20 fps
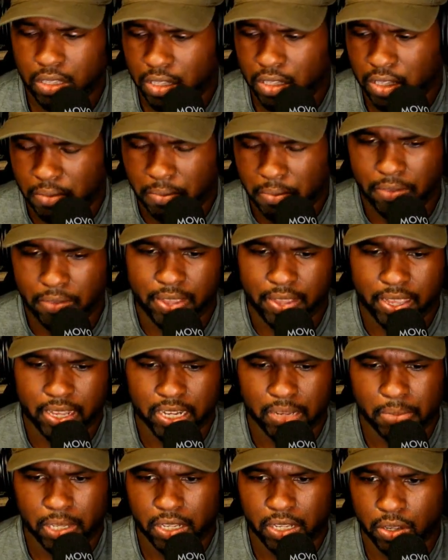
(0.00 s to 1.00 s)
Matter of fact, let
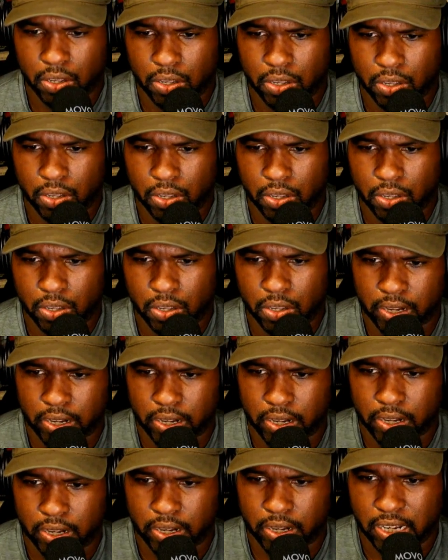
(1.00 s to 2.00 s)
me go there. I
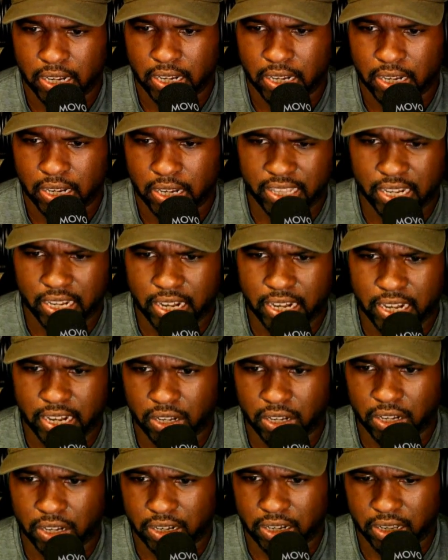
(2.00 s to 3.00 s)
mean, not the
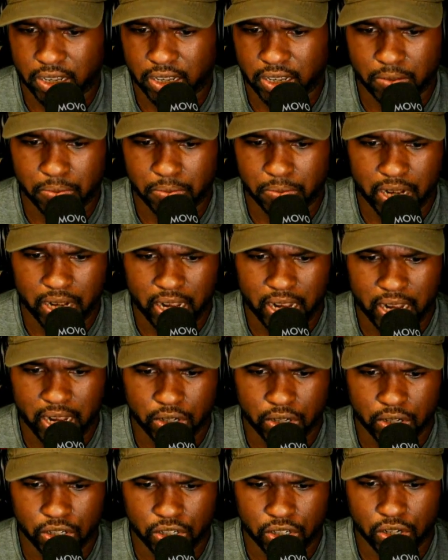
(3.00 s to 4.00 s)
Netherlands deal, but I want
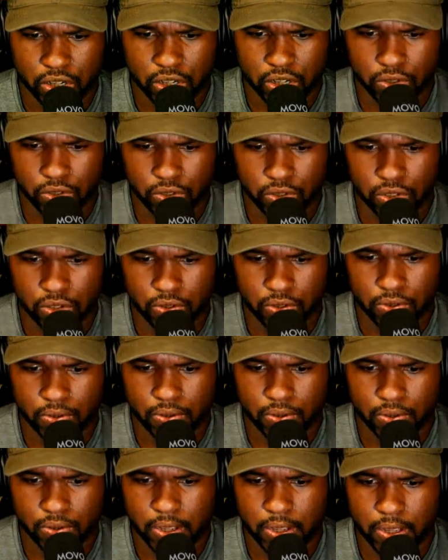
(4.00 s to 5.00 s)
to show you.
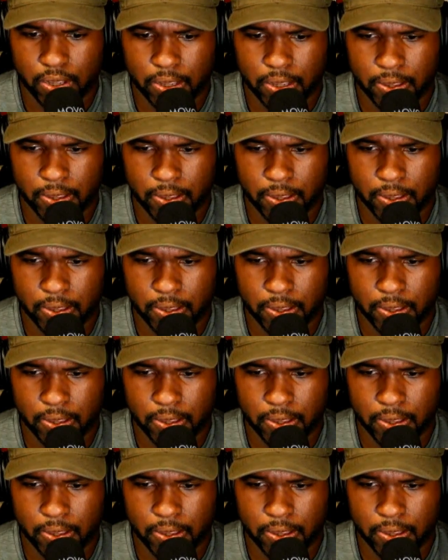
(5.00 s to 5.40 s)
I